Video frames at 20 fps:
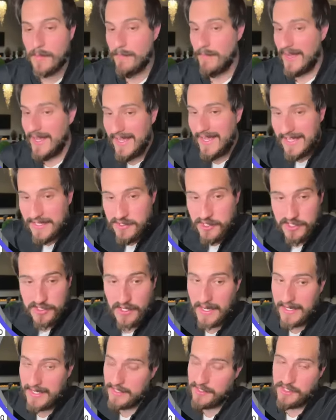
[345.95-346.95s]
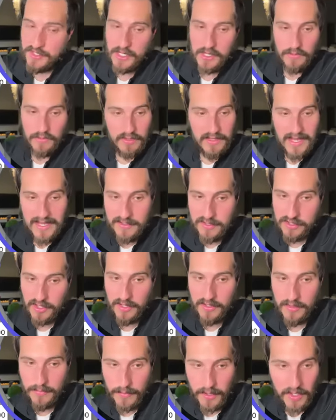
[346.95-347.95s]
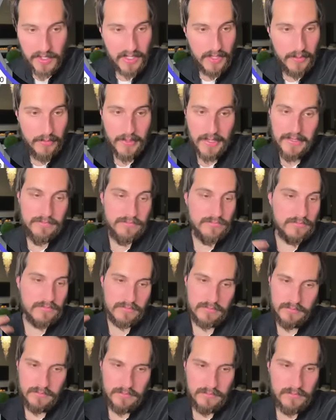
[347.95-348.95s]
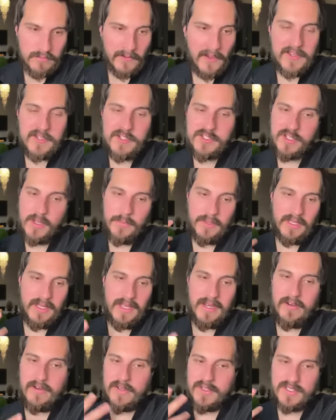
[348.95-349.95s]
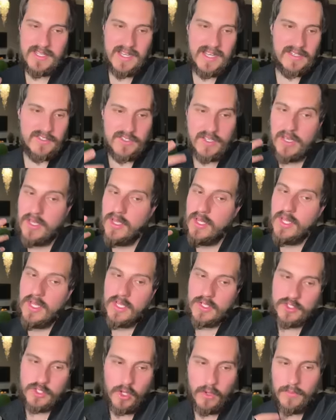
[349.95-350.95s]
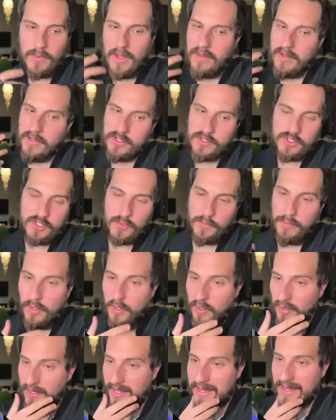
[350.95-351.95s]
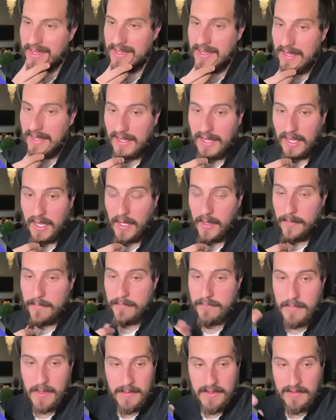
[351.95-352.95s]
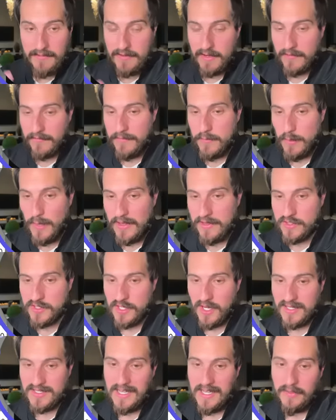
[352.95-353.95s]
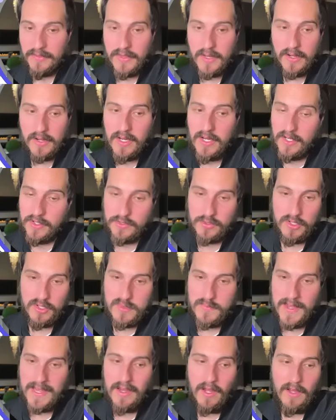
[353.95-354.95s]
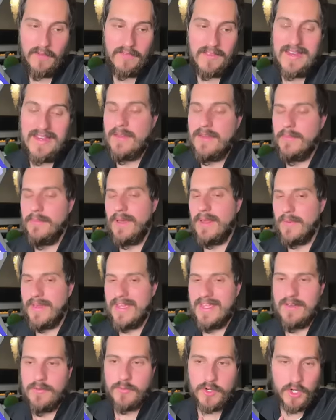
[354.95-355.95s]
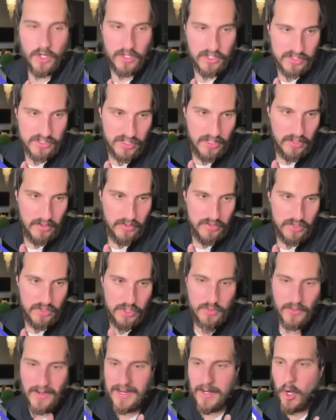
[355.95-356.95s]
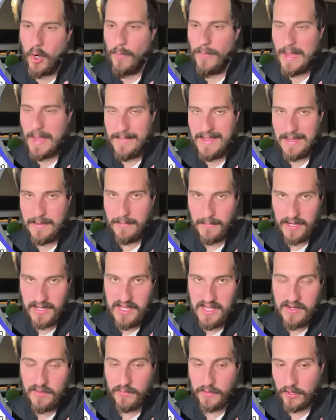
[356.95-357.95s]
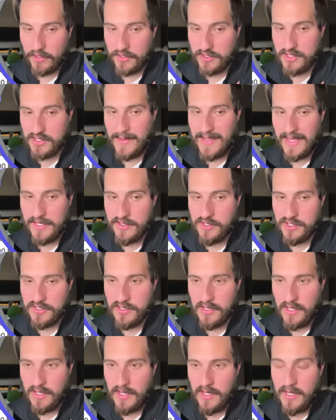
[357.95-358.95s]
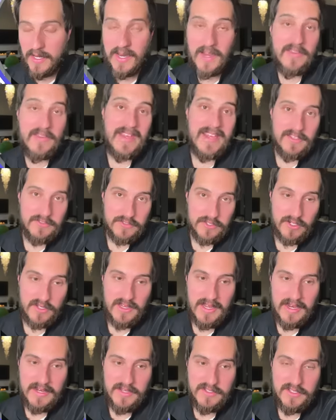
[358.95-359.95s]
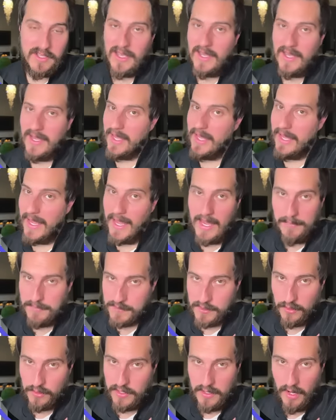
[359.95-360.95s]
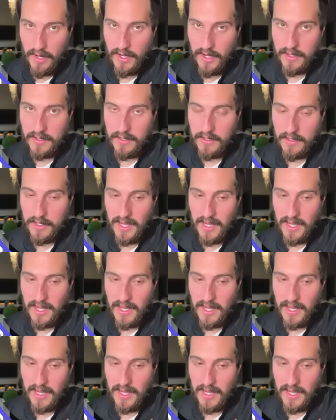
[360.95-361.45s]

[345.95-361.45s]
My hedges, I got several hedges on the market, right? Hedges on Polaris, Tesla, Toll Brothers, Chipotle, maybe even a few other stocks out there. Do those pay off? And by the way, in regards to those, do I hope I make money in regards to my hedges? And the answer to that is absolutely not.